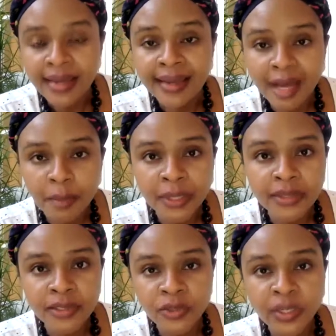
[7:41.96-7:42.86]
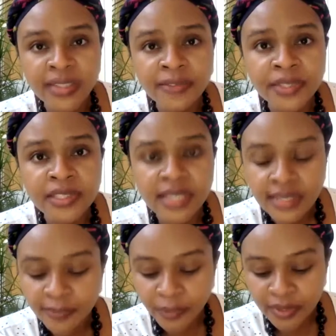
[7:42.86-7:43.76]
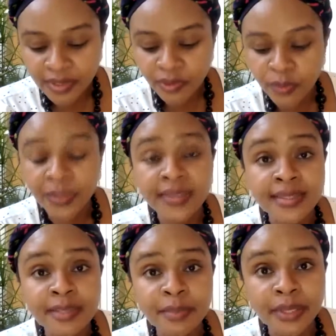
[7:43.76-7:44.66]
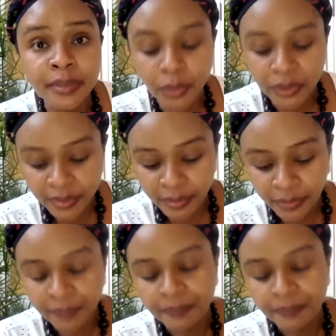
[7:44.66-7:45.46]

come into our different task forces to make this bill possible